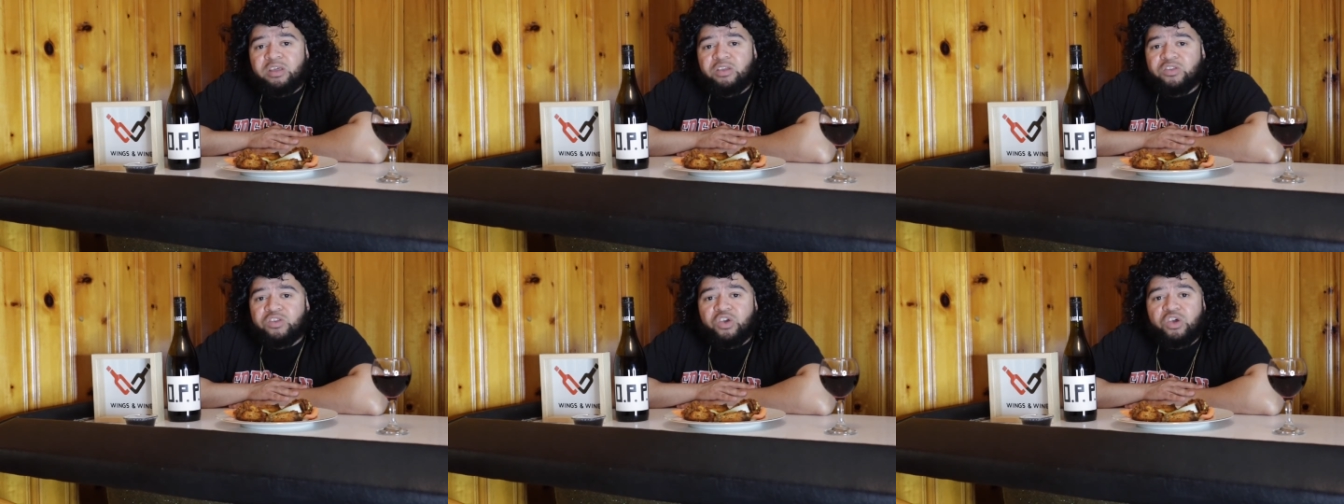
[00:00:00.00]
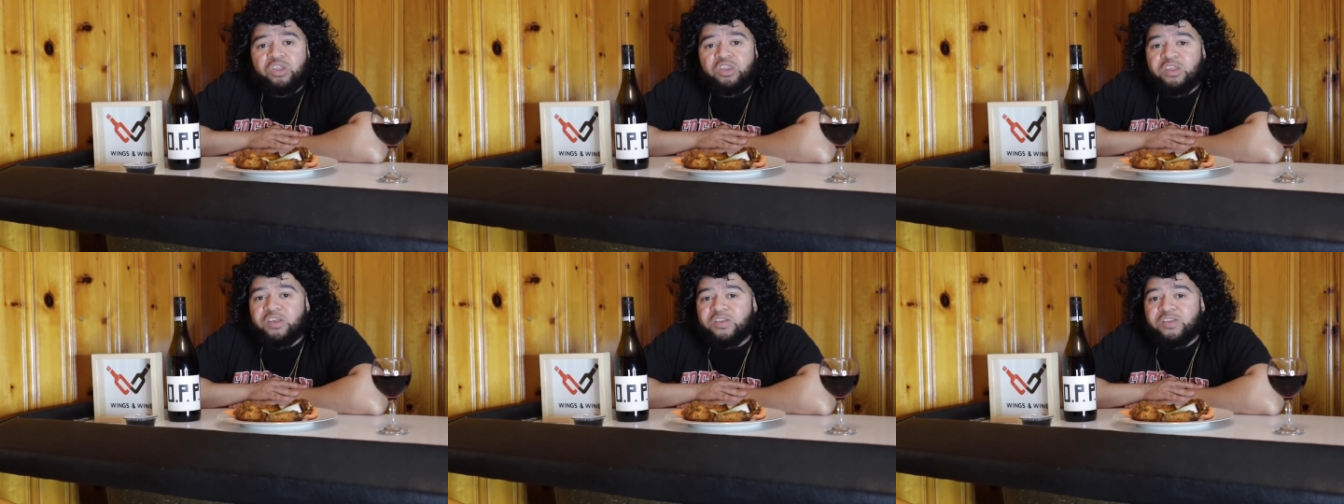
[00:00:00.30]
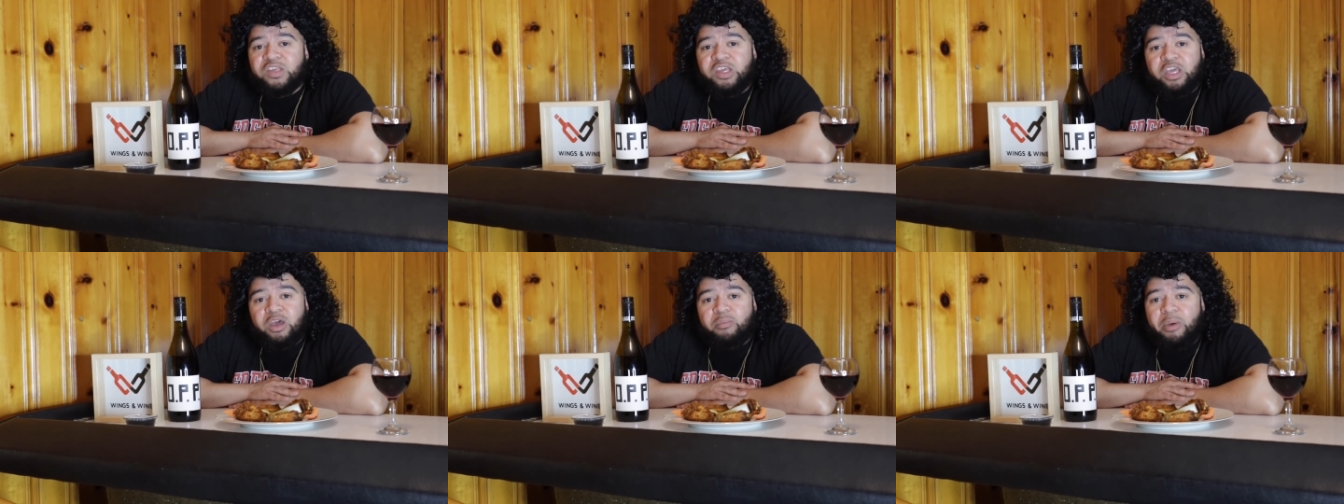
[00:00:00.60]
It's good to
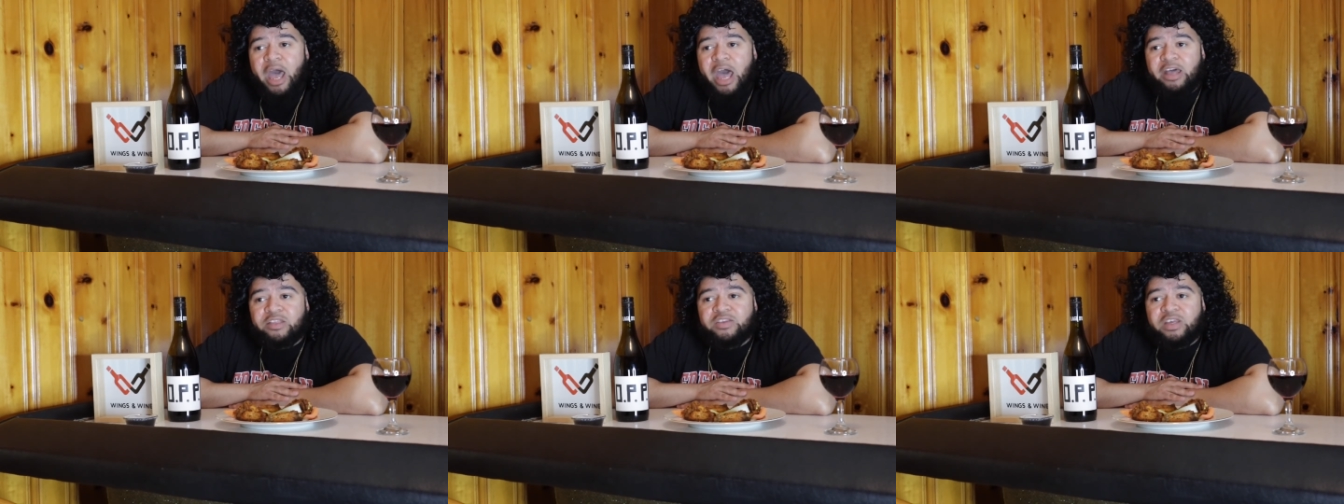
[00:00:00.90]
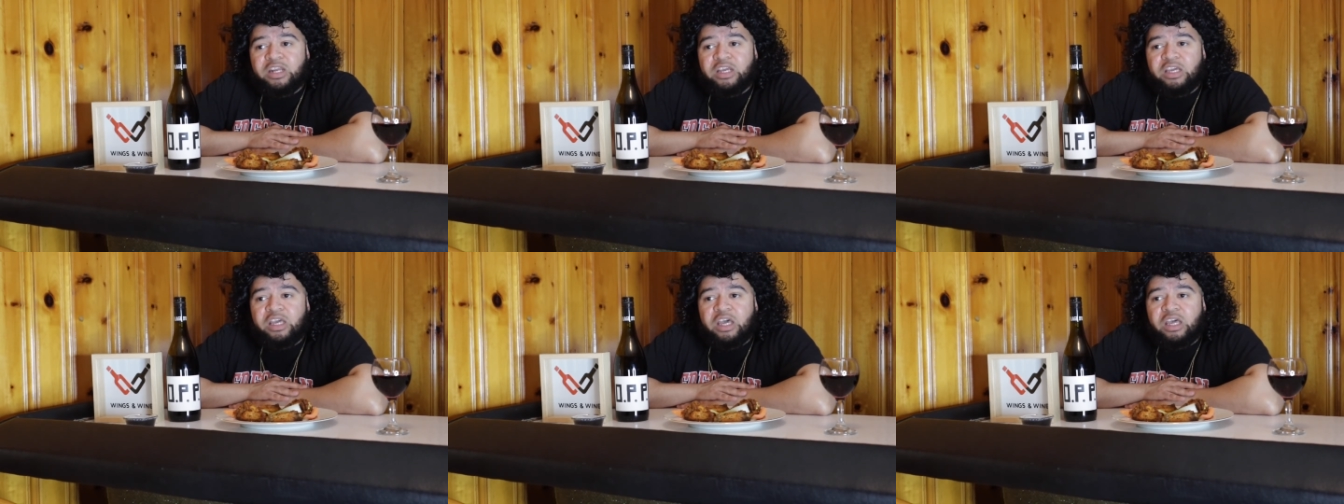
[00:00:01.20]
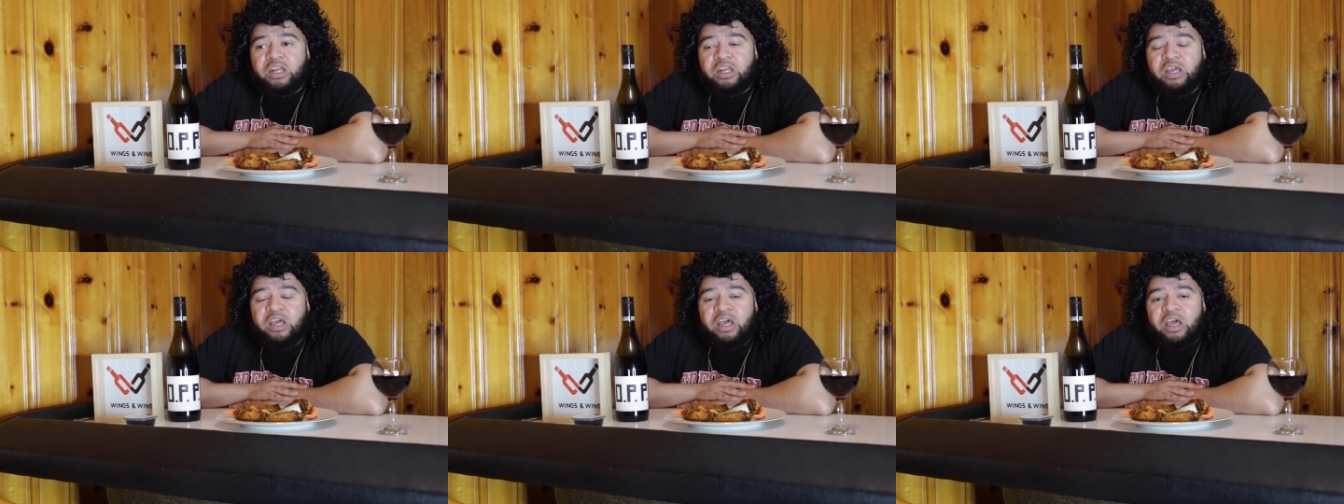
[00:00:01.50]
see him acting
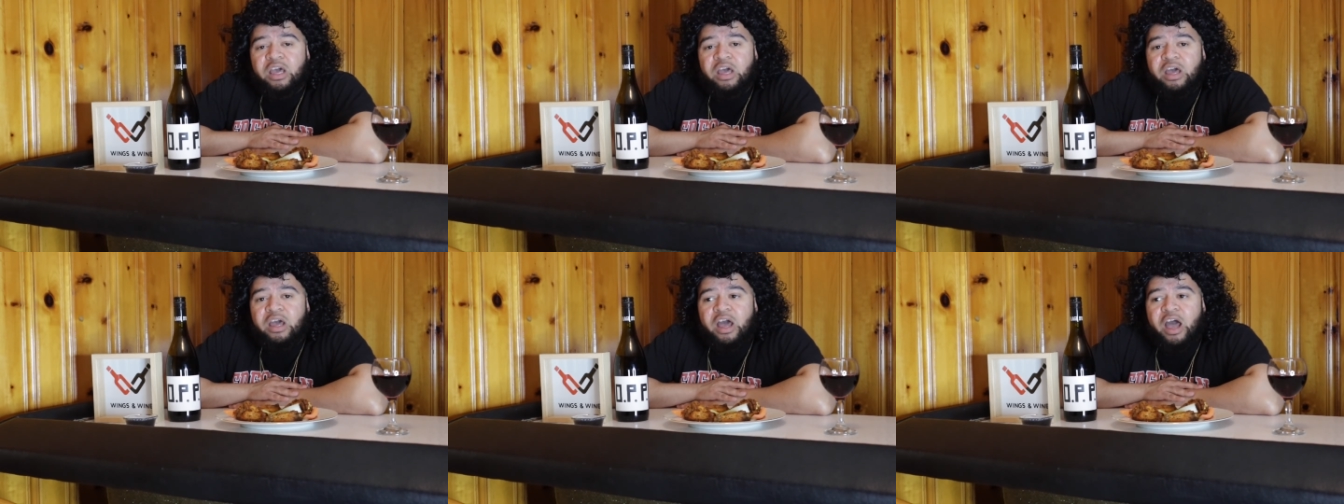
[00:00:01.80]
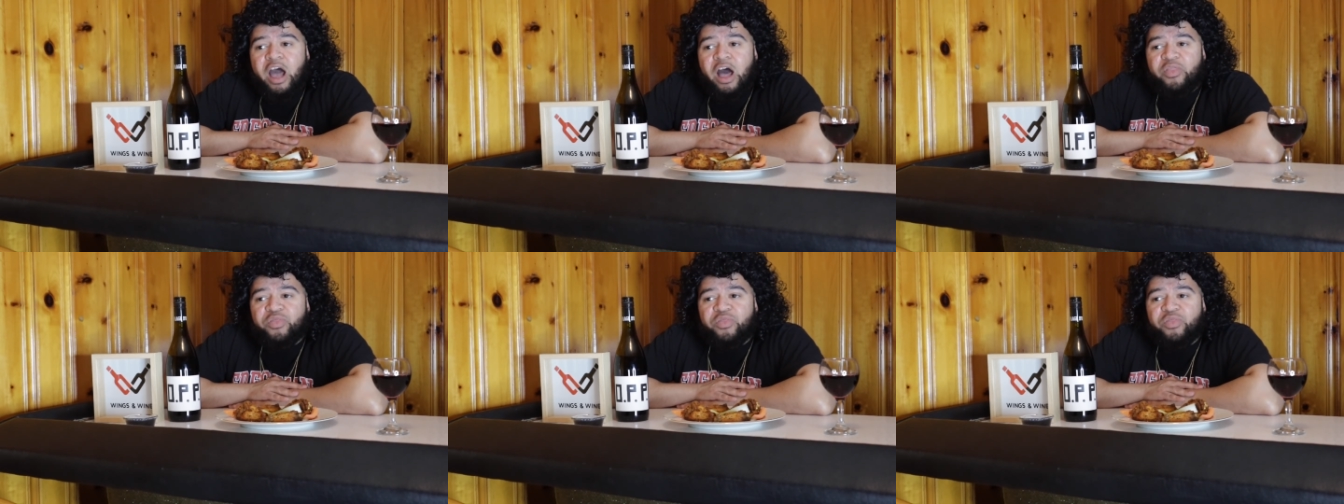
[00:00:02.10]
again. I